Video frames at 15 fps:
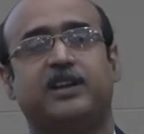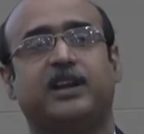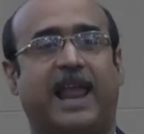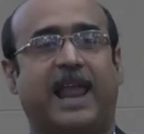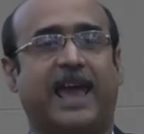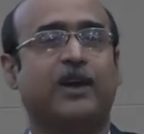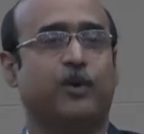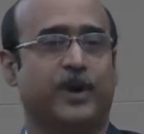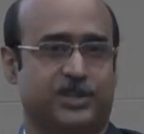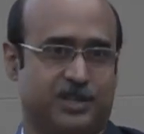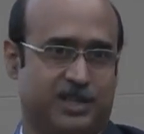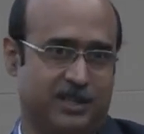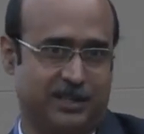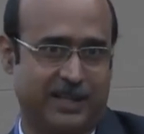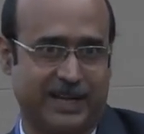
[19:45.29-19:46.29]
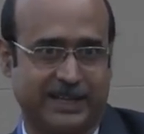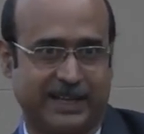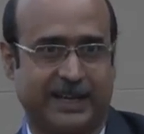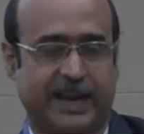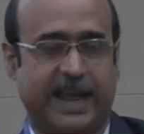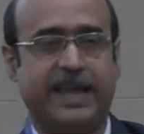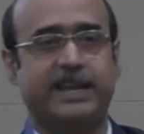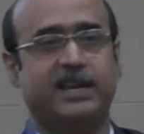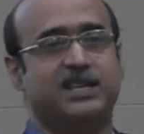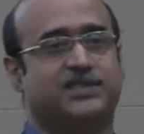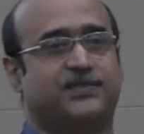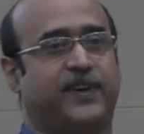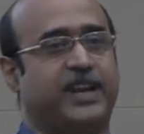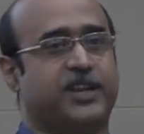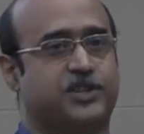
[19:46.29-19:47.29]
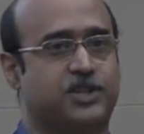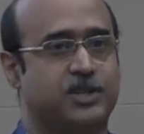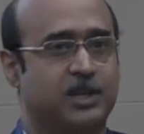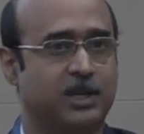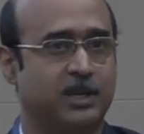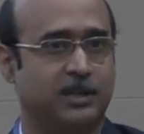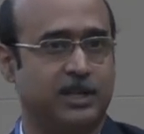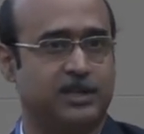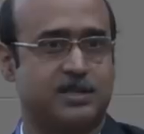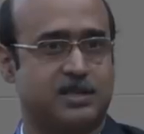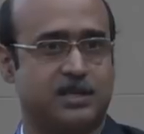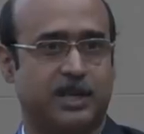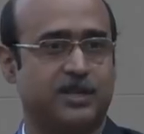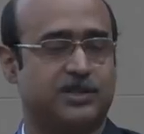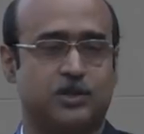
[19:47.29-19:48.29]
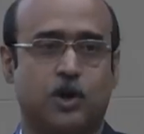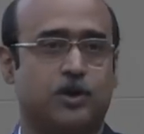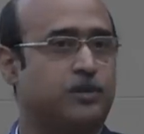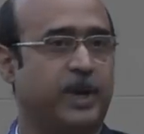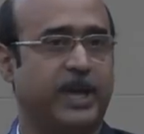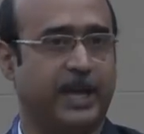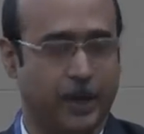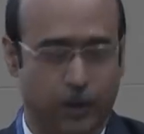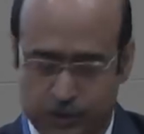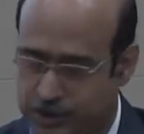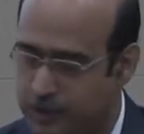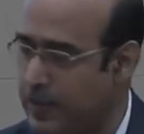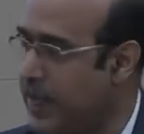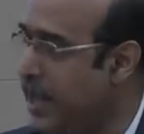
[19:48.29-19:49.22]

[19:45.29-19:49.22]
in language that the grain is finished. this is not being used.